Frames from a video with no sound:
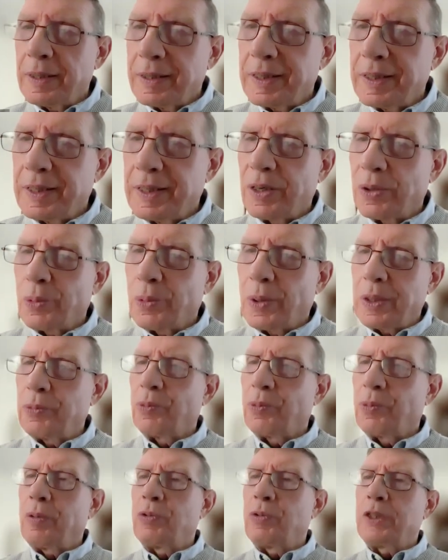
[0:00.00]

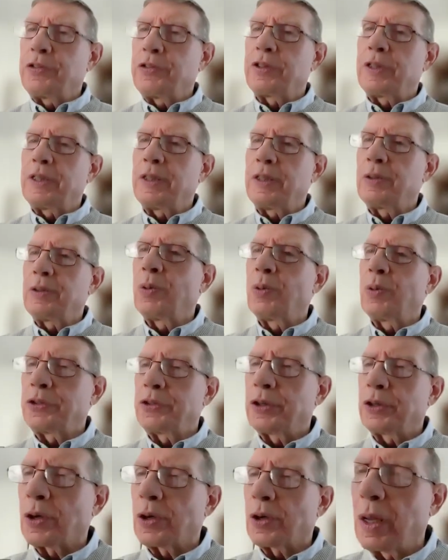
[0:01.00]
When we see what
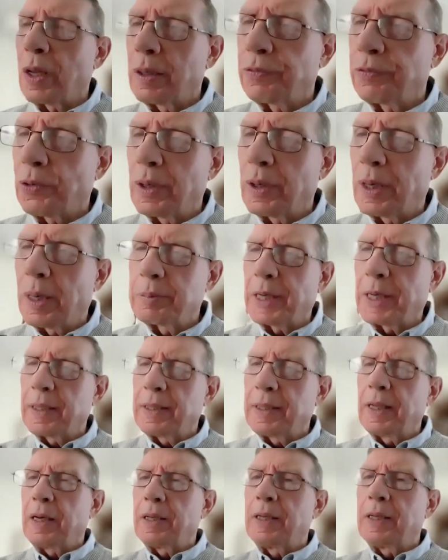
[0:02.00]
you're calling for, I'm getting
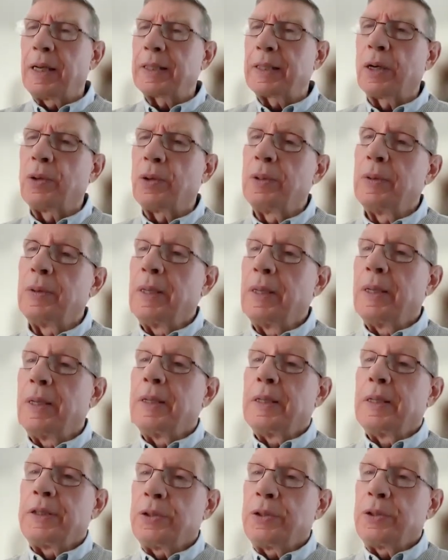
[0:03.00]
out, and I go,
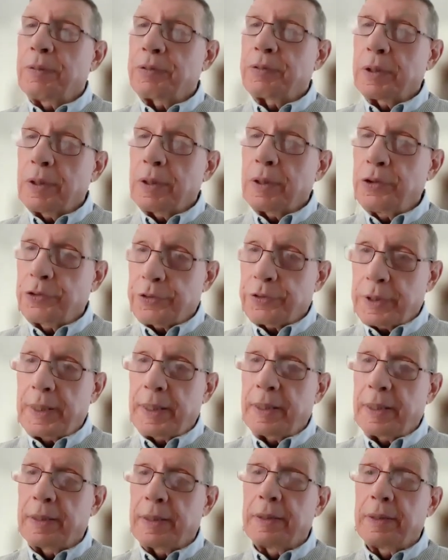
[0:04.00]
you have to
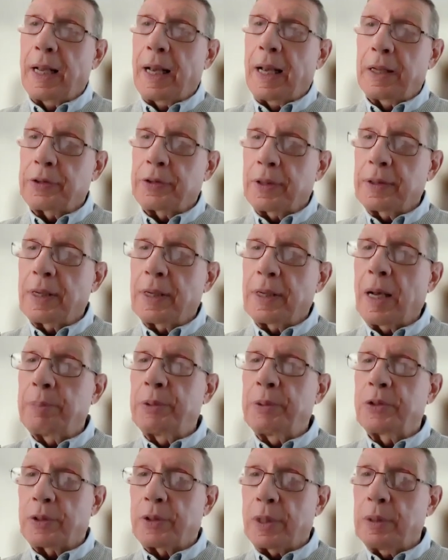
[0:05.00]
understand, at the top,
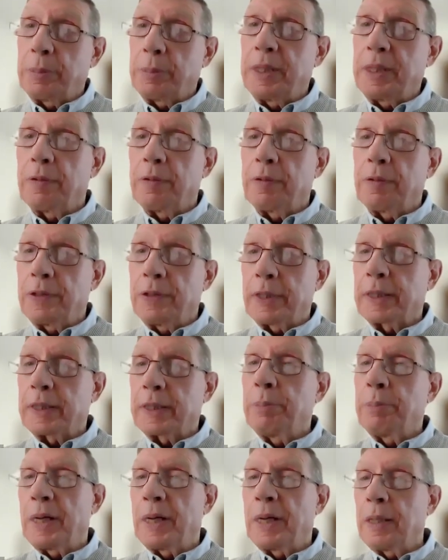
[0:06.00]
it's going to be a very
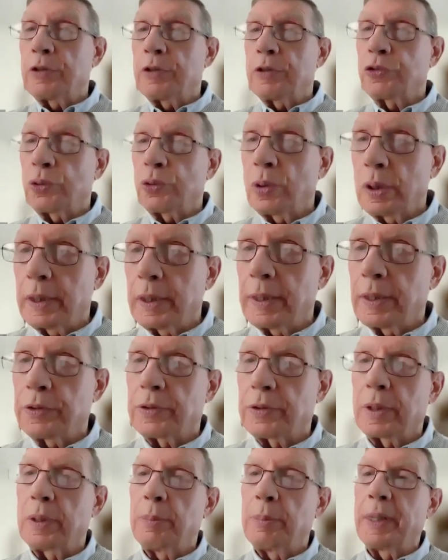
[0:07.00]
compelling story that's
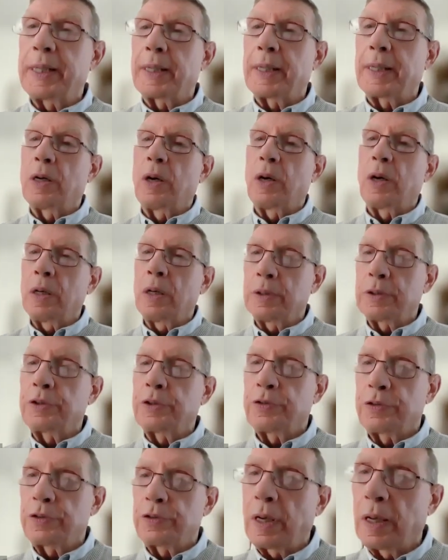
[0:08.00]
going to make it hard to
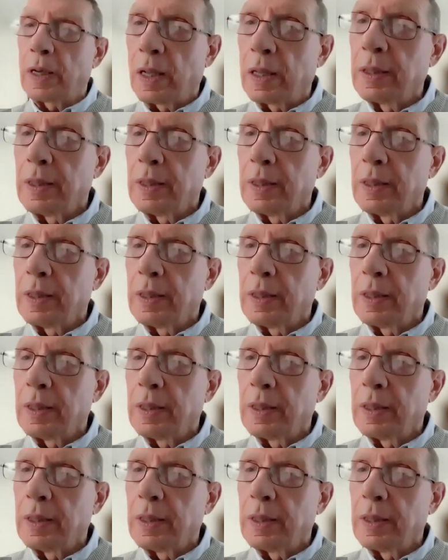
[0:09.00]
sell.